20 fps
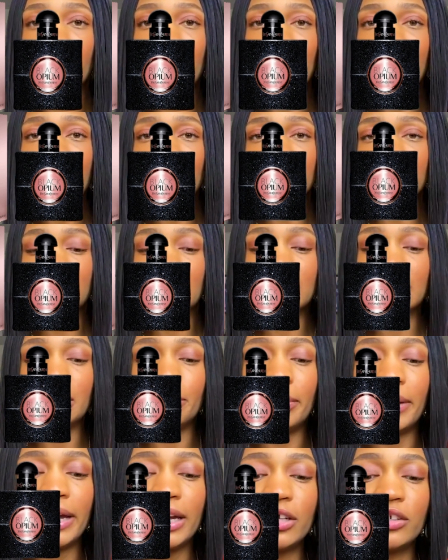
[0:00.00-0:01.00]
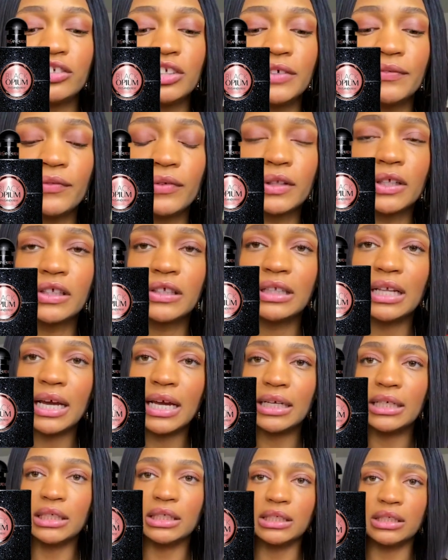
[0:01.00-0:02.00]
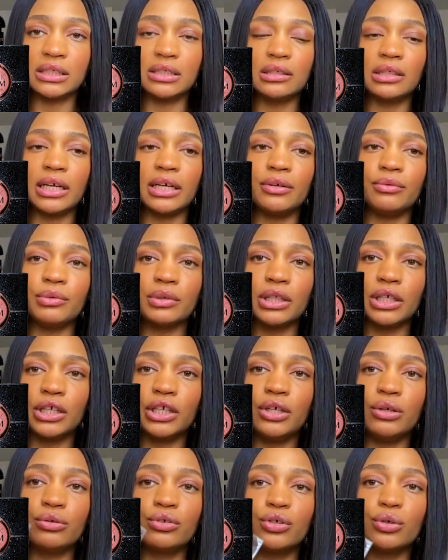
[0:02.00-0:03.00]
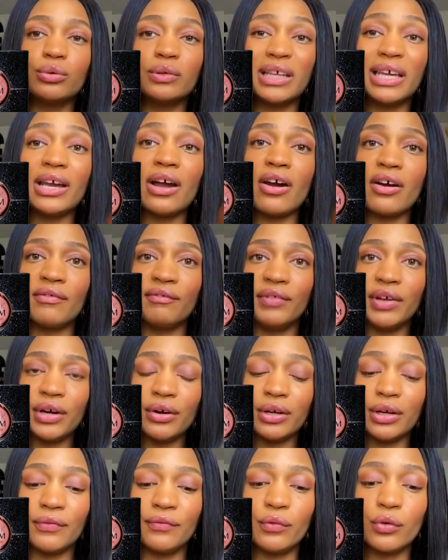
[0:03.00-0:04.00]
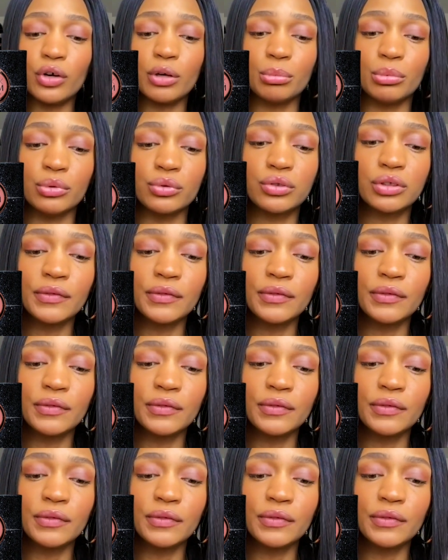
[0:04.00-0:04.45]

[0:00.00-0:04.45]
But I just think the packaging for this line is like really cute too. And they are very affordable.